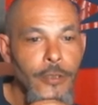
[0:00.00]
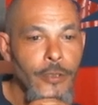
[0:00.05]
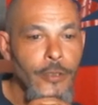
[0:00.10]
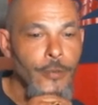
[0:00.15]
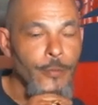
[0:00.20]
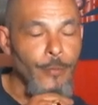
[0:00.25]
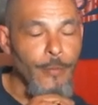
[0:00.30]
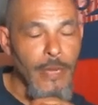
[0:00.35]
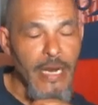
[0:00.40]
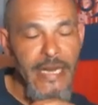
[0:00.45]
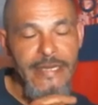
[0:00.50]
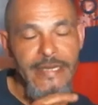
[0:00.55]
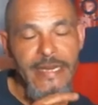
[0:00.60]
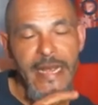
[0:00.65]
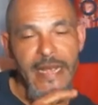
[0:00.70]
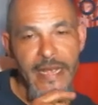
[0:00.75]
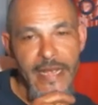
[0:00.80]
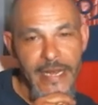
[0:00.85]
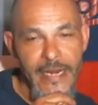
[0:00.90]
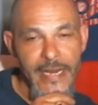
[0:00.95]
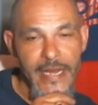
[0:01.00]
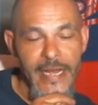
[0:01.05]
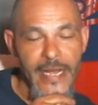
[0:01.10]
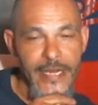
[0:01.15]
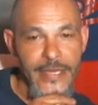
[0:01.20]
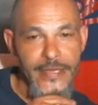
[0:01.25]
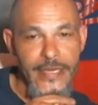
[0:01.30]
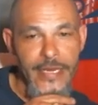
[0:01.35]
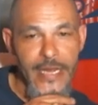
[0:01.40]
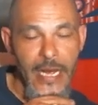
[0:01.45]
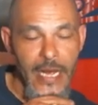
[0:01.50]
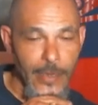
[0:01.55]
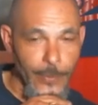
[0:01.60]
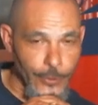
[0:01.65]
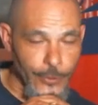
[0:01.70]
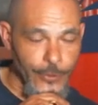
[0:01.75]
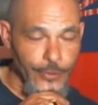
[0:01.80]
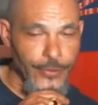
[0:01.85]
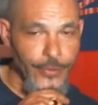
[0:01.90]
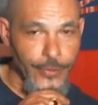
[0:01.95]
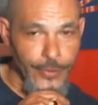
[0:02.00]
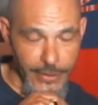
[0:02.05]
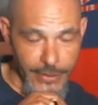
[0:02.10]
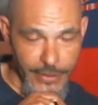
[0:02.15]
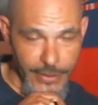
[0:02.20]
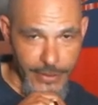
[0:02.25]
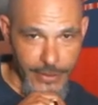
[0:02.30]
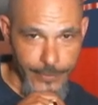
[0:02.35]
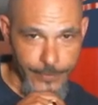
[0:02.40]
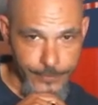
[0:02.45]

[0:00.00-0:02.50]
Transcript: my dad had the opportunity